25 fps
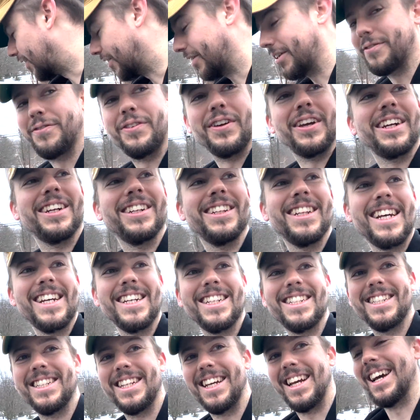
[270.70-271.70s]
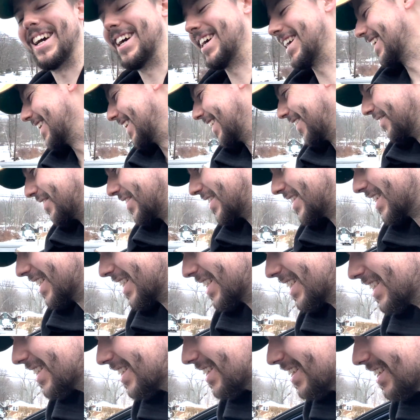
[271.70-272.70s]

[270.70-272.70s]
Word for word: Oh, the Finger Lakes? Yeah, that'd be sick.